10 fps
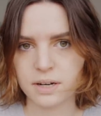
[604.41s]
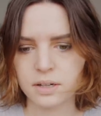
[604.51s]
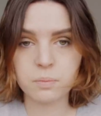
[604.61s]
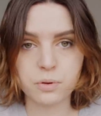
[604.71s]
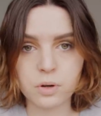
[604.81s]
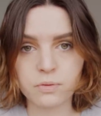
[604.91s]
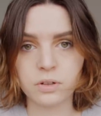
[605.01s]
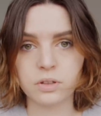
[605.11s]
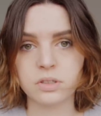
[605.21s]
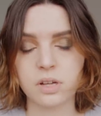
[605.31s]
And improve
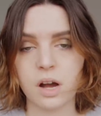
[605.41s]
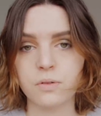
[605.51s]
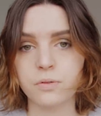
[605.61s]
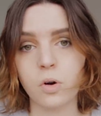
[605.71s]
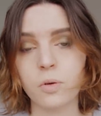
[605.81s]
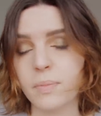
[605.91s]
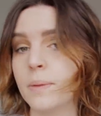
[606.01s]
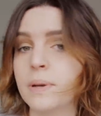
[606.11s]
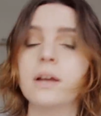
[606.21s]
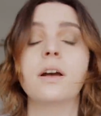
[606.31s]
on yourself. Or
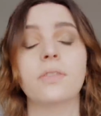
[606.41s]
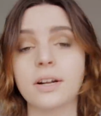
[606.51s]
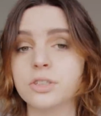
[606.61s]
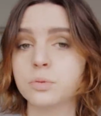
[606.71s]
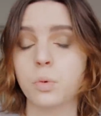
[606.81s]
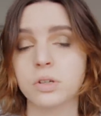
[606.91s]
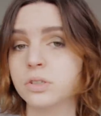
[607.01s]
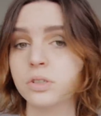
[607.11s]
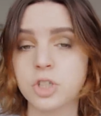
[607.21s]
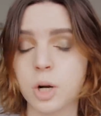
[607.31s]
maybe that just
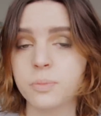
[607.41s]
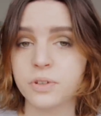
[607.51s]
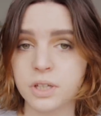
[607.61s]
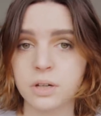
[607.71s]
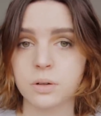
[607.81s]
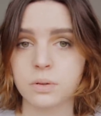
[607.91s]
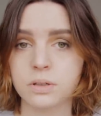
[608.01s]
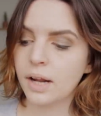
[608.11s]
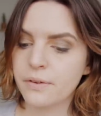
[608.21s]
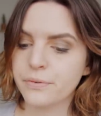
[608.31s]
wasn't the job for you.
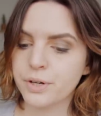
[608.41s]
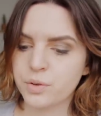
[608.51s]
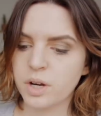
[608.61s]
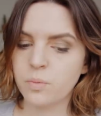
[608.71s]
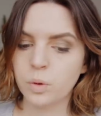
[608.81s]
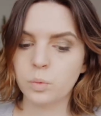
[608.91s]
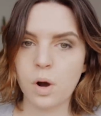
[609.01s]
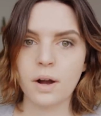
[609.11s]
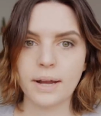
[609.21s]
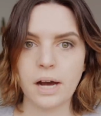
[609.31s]
Not every dream will
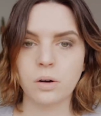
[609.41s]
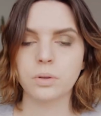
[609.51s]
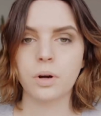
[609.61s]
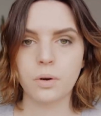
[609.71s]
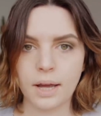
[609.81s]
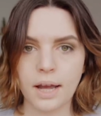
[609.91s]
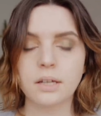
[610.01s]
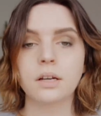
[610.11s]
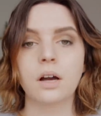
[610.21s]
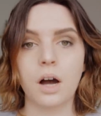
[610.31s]
work out,
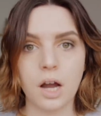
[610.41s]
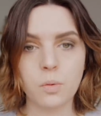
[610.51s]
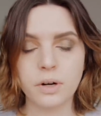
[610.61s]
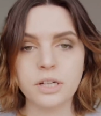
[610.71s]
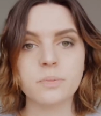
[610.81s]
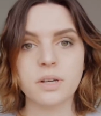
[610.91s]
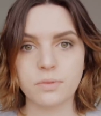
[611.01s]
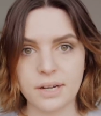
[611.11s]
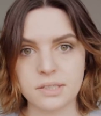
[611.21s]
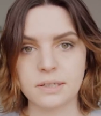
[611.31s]
okay? I wanted to be a
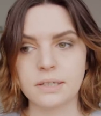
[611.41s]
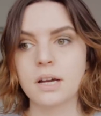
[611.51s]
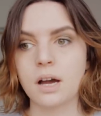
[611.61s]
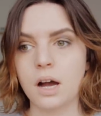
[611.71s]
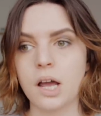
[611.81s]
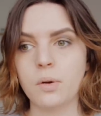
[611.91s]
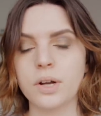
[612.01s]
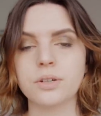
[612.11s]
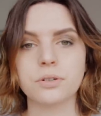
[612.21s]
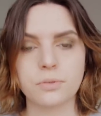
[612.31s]
wrestler. I
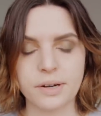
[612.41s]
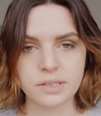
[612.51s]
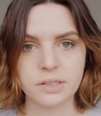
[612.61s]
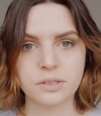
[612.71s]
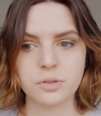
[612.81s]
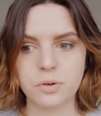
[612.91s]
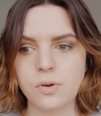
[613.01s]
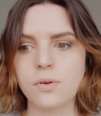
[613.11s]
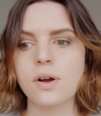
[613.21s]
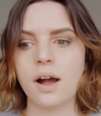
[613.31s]
went to a wrestling
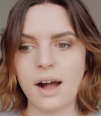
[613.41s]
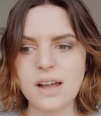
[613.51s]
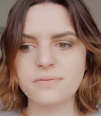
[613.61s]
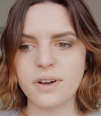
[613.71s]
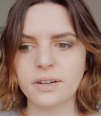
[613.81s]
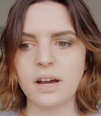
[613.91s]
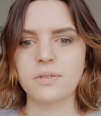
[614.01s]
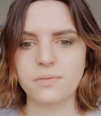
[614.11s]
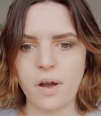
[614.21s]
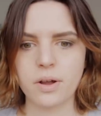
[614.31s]
school. I found
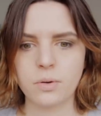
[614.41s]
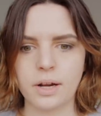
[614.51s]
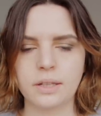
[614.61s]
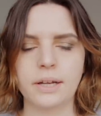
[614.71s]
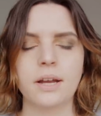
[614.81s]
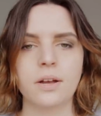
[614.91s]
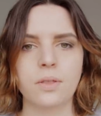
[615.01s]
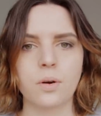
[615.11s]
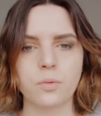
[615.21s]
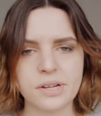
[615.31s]
out very quickly
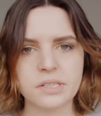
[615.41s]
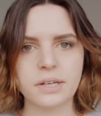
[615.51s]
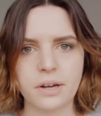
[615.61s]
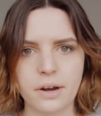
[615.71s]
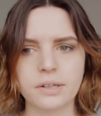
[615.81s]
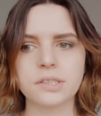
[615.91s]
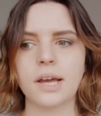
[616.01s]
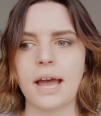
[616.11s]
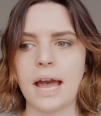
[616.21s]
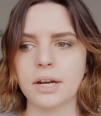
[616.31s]
that wrestling
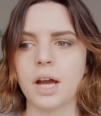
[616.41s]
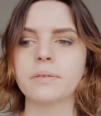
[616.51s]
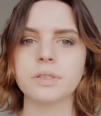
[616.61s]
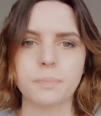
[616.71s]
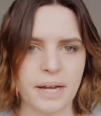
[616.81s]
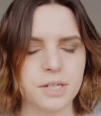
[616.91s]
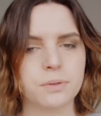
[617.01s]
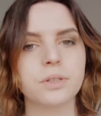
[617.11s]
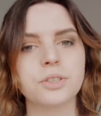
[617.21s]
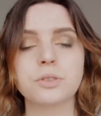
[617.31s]
hurts and I was
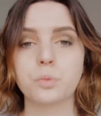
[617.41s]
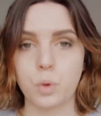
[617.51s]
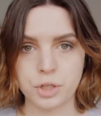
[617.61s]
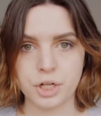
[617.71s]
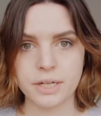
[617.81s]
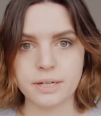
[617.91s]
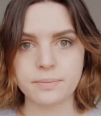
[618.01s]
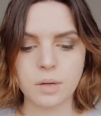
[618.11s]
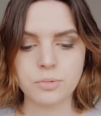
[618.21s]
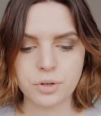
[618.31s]
better at just watching it.
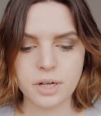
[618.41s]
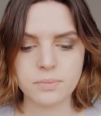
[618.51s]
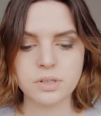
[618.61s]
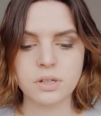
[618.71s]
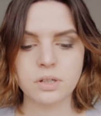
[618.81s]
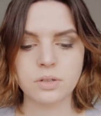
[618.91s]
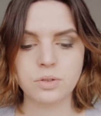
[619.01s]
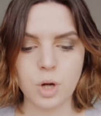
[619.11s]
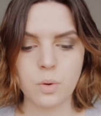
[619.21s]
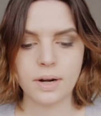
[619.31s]
Some dreams
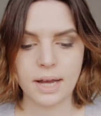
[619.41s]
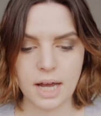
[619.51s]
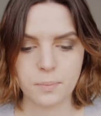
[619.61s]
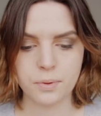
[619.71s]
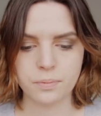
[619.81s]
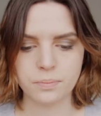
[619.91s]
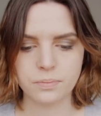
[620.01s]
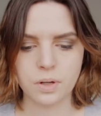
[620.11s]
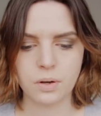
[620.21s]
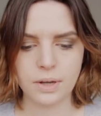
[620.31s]
don't happen.
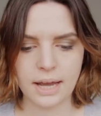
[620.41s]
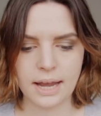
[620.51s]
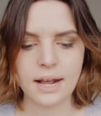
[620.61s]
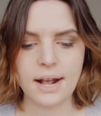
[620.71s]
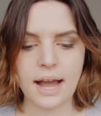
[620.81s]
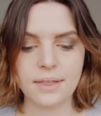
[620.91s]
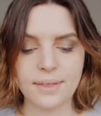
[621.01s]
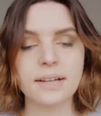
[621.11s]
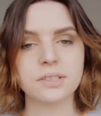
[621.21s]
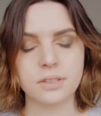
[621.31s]
Okay? And
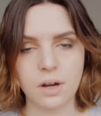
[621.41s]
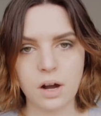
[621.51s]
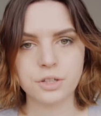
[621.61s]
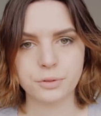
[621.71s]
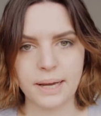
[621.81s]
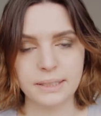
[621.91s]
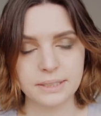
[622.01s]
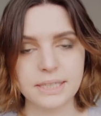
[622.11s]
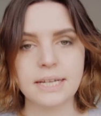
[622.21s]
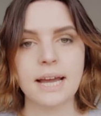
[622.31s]
that's the harsh
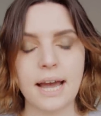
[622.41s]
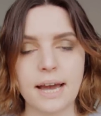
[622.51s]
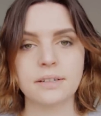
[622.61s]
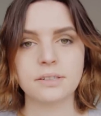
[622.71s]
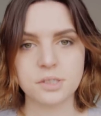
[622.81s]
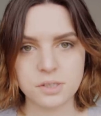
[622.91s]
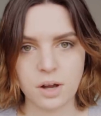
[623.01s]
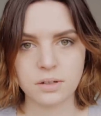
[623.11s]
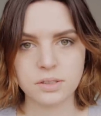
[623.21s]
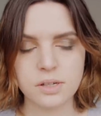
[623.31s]
reality, and it
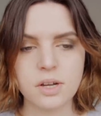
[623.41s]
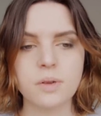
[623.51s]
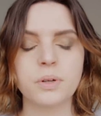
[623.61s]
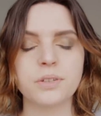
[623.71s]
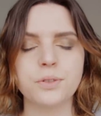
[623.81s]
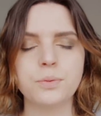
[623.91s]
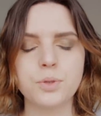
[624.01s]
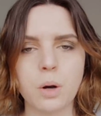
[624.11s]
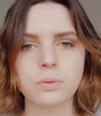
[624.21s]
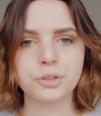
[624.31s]
sucks. But if you
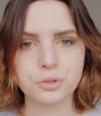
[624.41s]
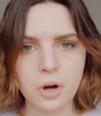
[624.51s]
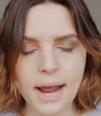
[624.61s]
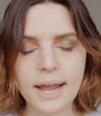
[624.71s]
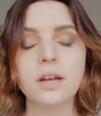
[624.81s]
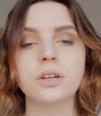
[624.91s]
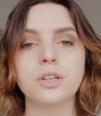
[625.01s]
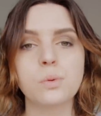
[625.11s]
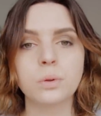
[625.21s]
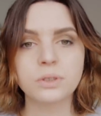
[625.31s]
don't try,
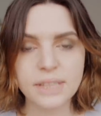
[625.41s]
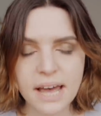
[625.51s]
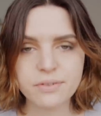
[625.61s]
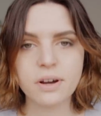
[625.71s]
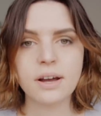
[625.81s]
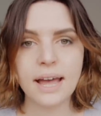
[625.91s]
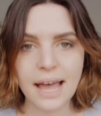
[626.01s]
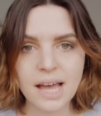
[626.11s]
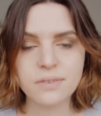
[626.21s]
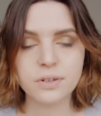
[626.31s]
you will never,
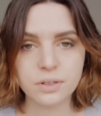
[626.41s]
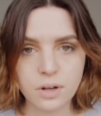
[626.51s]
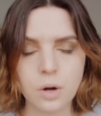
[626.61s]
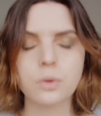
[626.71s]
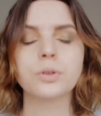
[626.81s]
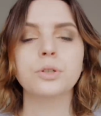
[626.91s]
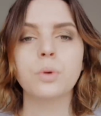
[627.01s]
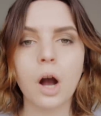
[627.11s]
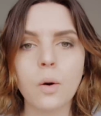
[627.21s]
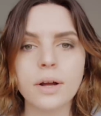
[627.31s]
ever know.
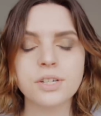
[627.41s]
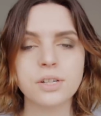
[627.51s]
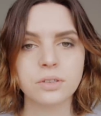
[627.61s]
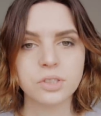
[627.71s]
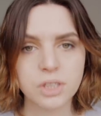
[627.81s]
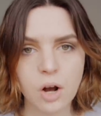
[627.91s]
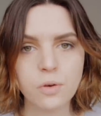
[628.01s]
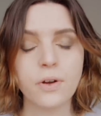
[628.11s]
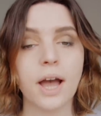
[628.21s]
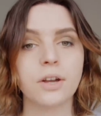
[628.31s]
You owe it to
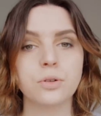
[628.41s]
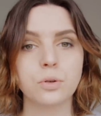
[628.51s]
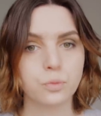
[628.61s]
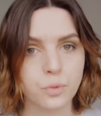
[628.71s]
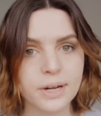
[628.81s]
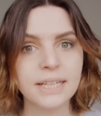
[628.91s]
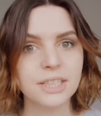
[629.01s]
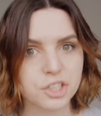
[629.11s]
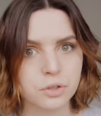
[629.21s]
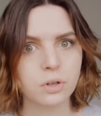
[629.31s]
yourself and your
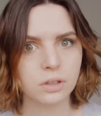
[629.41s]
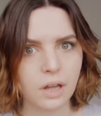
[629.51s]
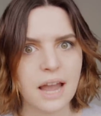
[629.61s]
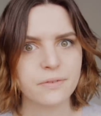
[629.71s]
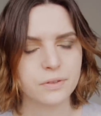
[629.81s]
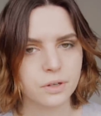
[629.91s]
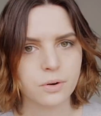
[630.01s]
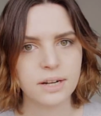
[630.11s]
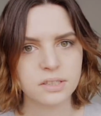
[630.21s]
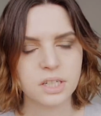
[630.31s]
really short life in the
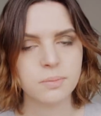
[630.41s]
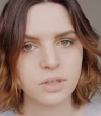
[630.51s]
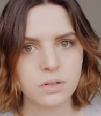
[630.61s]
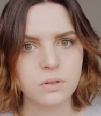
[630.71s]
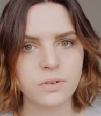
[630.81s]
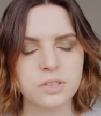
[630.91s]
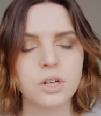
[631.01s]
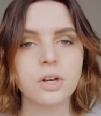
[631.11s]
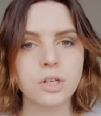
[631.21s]
grand scheme of the universe.